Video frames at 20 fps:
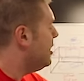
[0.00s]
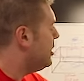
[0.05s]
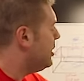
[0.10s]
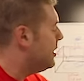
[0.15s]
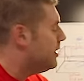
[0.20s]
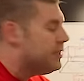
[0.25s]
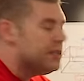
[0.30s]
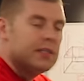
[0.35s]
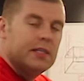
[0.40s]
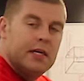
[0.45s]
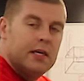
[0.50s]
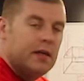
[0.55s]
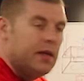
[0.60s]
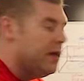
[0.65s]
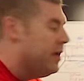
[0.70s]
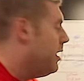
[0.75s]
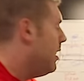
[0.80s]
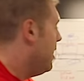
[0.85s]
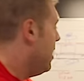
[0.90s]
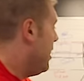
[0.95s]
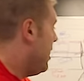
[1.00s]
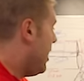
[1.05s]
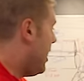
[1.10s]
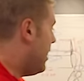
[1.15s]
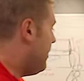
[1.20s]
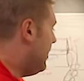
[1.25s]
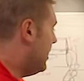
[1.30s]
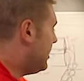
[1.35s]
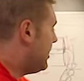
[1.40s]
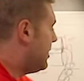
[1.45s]
inches
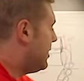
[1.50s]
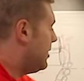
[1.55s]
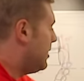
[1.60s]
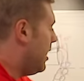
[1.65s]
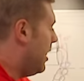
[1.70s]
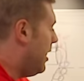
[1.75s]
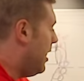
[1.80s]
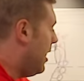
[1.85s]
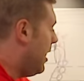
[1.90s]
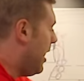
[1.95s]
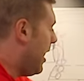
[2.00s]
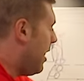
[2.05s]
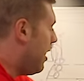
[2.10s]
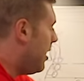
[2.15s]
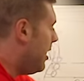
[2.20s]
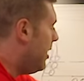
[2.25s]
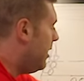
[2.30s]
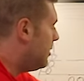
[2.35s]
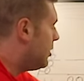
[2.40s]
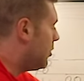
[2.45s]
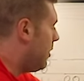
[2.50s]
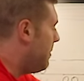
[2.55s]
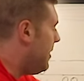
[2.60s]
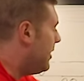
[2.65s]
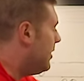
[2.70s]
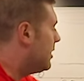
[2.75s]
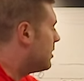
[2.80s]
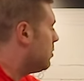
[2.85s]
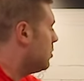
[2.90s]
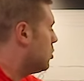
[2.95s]
in this area, so I
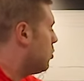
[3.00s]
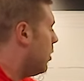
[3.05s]
made this one